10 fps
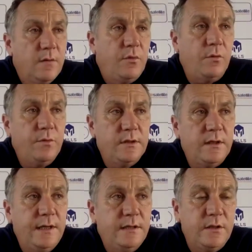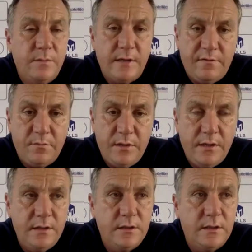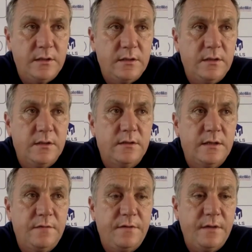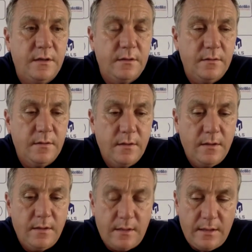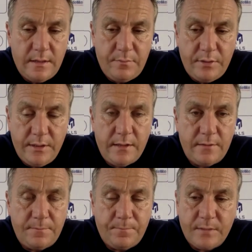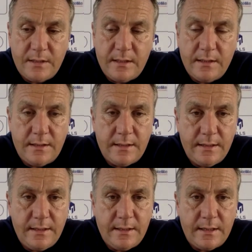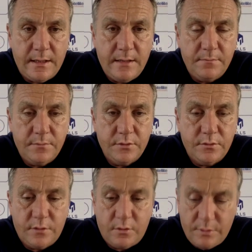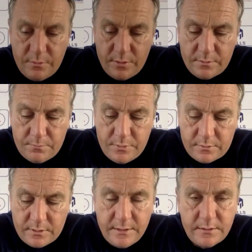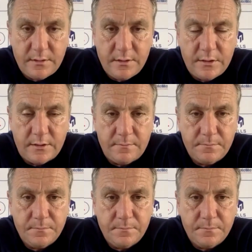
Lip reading: But we're delighted that we have him here. He's a terrific player and a great guy. So, no, we're delighted that he's here.